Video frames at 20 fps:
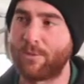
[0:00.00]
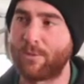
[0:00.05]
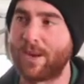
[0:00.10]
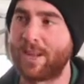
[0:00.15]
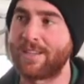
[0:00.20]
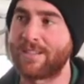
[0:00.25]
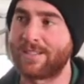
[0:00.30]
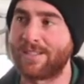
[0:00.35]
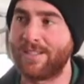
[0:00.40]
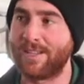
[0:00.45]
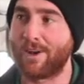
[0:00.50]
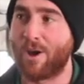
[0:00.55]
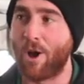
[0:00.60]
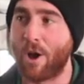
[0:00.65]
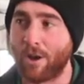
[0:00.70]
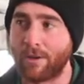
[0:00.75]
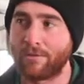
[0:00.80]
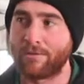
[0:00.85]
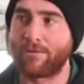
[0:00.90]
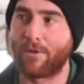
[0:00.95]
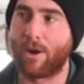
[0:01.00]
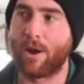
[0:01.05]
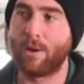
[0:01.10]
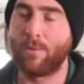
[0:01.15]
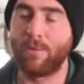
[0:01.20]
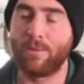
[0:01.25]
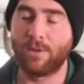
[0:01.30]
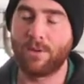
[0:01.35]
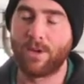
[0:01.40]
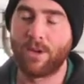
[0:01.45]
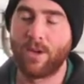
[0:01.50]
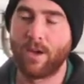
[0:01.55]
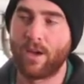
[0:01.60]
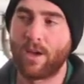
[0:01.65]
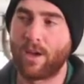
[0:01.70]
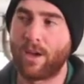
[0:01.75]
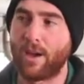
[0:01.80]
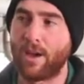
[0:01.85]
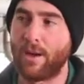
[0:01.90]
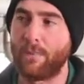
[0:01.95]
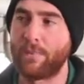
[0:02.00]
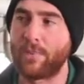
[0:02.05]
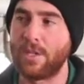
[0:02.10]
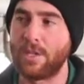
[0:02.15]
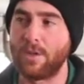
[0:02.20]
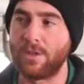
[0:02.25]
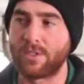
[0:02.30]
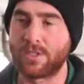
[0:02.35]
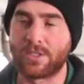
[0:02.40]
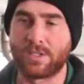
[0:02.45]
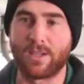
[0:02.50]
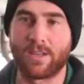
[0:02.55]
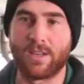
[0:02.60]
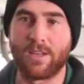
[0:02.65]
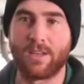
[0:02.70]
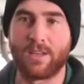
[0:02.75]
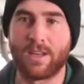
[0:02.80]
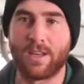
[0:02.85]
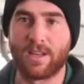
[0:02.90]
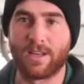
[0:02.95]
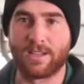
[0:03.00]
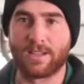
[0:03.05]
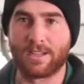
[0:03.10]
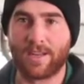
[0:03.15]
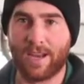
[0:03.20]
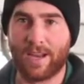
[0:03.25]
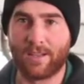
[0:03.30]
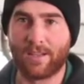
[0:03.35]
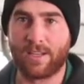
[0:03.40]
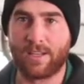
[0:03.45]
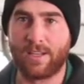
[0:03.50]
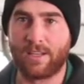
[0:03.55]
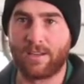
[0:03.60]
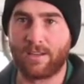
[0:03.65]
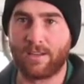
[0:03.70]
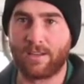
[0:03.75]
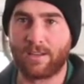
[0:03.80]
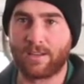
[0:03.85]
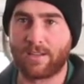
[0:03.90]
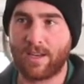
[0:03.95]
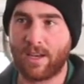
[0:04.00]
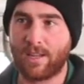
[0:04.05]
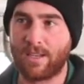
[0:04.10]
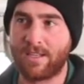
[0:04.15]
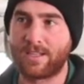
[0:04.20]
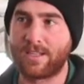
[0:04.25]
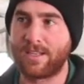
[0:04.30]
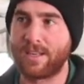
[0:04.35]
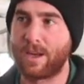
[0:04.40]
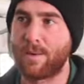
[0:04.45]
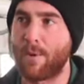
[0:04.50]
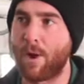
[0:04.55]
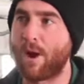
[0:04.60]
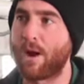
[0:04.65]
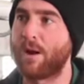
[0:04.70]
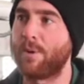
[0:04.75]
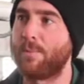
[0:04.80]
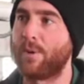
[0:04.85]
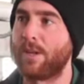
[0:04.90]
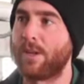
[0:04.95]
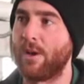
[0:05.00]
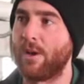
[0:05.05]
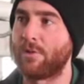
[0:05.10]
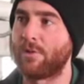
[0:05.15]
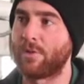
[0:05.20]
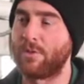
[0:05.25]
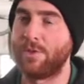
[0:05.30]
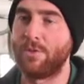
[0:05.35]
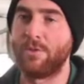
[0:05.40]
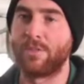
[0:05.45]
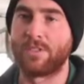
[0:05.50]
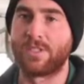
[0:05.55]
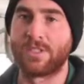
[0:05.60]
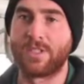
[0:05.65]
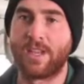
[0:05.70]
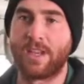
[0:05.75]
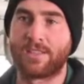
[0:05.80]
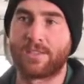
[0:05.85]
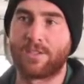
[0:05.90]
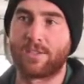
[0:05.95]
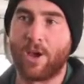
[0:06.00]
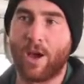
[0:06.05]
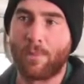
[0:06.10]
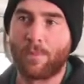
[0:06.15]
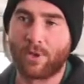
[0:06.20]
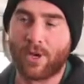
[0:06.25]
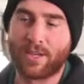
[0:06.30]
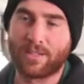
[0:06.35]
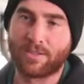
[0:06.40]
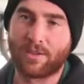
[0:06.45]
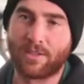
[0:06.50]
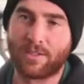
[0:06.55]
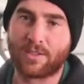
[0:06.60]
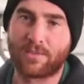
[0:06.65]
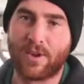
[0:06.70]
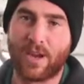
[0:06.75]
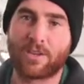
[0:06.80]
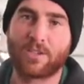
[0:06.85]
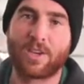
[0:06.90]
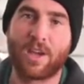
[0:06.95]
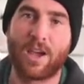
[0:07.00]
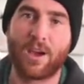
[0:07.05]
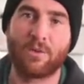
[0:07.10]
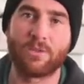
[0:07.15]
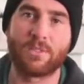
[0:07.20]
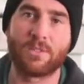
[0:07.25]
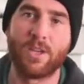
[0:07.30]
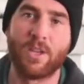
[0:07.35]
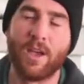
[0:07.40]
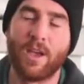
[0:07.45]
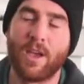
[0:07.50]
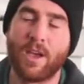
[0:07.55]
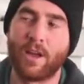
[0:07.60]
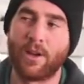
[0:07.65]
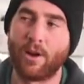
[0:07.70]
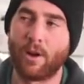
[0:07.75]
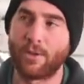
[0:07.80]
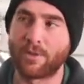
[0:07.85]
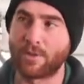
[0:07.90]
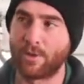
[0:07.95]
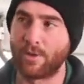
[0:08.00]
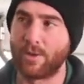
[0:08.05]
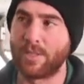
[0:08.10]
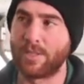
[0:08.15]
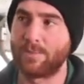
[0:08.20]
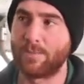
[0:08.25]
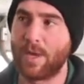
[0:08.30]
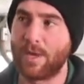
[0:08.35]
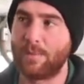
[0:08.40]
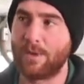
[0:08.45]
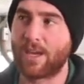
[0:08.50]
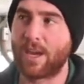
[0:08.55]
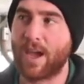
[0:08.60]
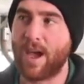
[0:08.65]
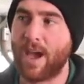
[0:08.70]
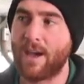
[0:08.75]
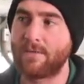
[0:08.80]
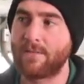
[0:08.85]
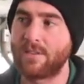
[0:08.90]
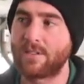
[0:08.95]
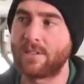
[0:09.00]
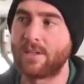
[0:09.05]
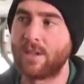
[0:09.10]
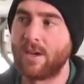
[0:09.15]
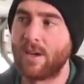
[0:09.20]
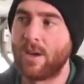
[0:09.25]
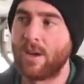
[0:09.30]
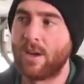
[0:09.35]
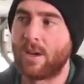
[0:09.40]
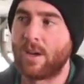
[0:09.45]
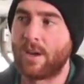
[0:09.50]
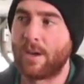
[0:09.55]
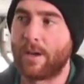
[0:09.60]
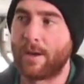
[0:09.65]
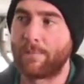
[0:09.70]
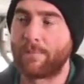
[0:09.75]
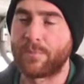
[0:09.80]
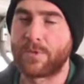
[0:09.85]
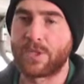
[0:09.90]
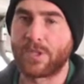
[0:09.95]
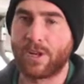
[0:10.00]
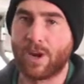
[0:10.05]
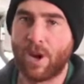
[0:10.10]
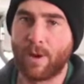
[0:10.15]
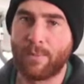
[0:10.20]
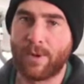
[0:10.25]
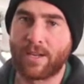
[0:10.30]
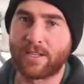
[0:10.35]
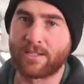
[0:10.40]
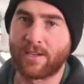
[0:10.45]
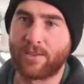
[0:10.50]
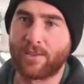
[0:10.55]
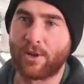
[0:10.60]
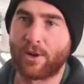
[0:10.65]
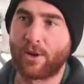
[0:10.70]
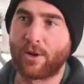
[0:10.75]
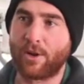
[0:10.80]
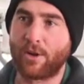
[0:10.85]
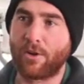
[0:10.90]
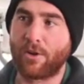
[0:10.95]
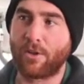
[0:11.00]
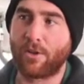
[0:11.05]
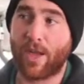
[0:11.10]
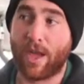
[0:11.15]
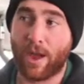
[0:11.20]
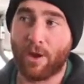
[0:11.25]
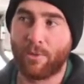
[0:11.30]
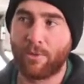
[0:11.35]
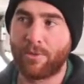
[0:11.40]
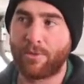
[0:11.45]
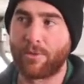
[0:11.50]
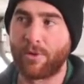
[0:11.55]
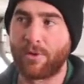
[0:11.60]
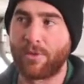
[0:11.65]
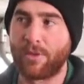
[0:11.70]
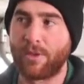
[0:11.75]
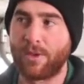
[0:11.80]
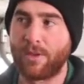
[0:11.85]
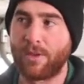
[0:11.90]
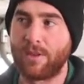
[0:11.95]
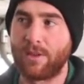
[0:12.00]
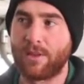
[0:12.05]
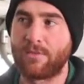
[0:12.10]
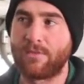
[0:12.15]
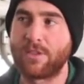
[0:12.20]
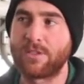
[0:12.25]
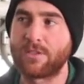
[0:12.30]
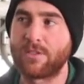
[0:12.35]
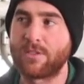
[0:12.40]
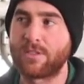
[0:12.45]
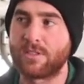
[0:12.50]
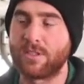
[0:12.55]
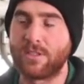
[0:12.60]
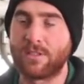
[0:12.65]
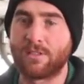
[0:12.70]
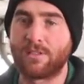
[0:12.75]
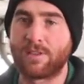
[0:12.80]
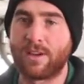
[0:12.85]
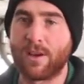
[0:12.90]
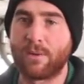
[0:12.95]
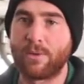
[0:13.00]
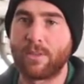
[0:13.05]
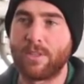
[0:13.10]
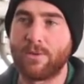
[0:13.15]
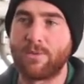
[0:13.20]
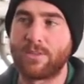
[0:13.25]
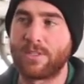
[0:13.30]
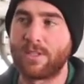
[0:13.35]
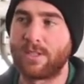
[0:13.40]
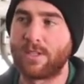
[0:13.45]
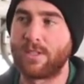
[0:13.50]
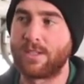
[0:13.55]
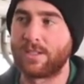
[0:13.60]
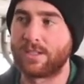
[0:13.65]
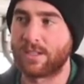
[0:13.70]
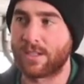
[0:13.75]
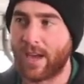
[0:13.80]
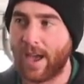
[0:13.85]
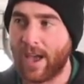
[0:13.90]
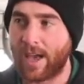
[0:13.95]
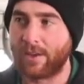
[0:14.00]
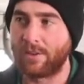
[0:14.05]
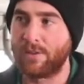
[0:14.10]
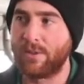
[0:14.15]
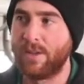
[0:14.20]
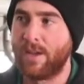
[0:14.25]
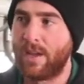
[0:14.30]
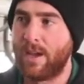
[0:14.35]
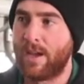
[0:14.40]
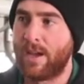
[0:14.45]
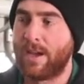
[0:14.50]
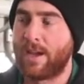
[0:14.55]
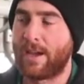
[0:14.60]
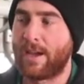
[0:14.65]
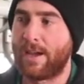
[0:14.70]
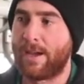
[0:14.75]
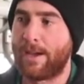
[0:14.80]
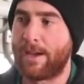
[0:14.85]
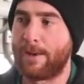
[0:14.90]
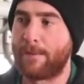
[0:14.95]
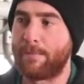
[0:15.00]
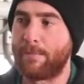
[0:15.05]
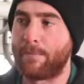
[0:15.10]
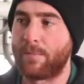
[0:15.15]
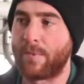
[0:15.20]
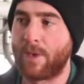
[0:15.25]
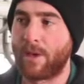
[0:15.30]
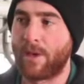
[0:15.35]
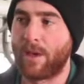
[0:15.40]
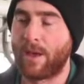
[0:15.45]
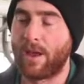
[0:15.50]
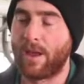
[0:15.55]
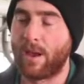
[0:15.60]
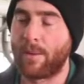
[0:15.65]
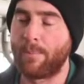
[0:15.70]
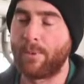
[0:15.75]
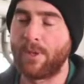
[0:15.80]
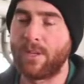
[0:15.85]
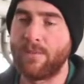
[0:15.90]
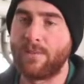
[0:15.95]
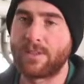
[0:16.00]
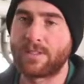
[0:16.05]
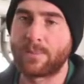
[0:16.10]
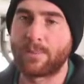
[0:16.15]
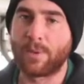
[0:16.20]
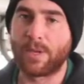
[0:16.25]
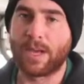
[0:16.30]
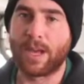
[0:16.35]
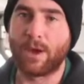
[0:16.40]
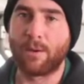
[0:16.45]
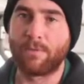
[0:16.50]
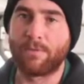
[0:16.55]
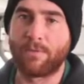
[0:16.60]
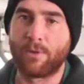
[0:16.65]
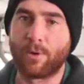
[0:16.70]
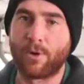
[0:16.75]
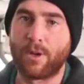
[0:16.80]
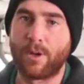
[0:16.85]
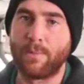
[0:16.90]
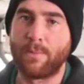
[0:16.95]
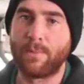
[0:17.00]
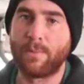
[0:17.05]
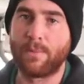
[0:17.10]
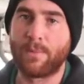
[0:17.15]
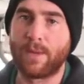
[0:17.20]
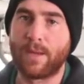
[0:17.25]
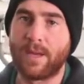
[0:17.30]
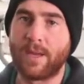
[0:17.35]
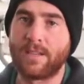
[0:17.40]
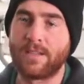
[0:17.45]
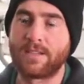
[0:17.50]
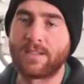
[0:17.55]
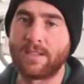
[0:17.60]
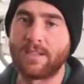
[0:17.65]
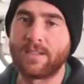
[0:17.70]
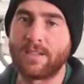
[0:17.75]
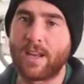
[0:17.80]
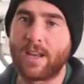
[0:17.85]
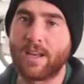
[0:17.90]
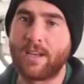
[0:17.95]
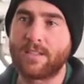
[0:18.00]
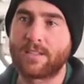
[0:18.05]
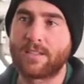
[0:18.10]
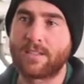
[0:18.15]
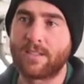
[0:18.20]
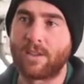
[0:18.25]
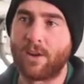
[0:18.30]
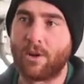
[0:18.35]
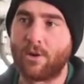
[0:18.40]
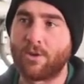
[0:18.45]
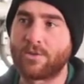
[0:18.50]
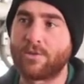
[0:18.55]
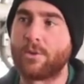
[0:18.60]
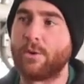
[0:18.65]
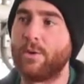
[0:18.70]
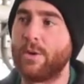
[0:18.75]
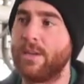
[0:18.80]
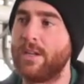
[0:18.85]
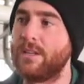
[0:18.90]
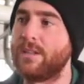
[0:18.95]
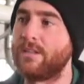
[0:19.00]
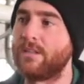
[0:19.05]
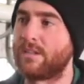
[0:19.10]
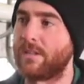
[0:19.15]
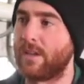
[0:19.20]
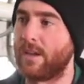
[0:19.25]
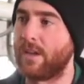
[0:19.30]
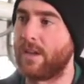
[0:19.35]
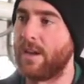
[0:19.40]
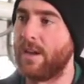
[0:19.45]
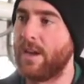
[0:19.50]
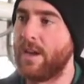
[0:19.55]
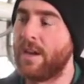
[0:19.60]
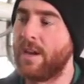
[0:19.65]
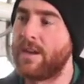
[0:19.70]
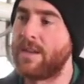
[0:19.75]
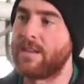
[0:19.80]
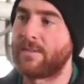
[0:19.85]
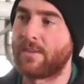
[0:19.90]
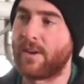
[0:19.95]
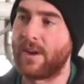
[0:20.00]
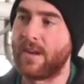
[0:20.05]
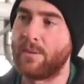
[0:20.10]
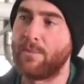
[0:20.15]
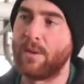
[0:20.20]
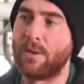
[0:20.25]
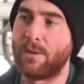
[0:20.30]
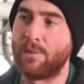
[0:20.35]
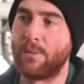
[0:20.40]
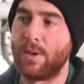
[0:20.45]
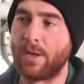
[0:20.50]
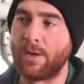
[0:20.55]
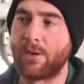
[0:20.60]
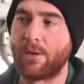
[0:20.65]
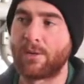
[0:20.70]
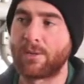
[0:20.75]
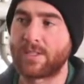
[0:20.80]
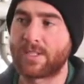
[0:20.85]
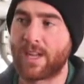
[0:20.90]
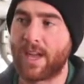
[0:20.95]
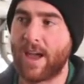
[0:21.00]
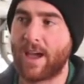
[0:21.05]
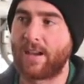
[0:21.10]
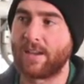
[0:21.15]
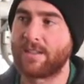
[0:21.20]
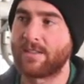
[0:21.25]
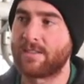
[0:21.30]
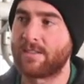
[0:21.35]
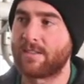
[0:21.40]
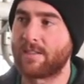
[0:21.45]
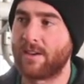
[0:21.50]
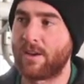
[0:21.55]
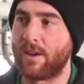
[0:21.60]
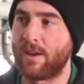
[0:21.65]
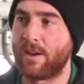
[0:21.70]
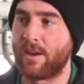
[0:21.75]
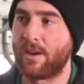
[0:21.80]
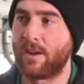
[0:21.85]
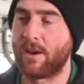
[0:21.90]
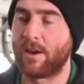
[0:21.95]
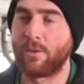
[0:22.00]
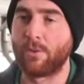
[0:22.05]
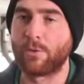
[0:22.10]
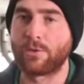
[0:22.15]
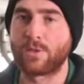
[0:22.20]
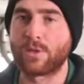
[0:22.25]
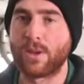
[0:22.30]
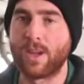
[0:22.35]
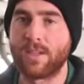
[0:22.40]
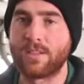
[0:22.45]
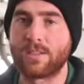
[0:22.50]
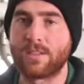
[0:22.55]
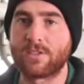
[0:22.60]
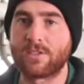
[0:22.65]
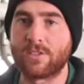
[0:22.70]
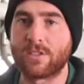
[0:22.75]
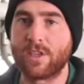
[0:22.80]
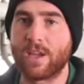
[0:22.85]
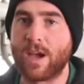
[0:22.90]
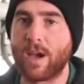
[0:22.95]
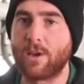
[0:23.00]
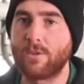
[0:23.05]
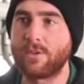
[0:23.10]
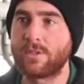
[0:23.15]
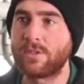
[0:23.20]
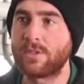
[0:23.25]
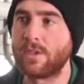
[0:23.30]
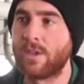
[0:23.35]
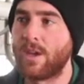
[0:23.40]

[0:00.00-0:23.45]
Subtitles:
What I see on farm, he uses it in his daily TMR, but he also uses it as a top dress on his fresh cows and also in his baby calves. To comment on the health or the efficiency of how he uses it in his cattle, I believe it's a big help for him in his intakes and also in his vitamin and mineral status on those transition cows.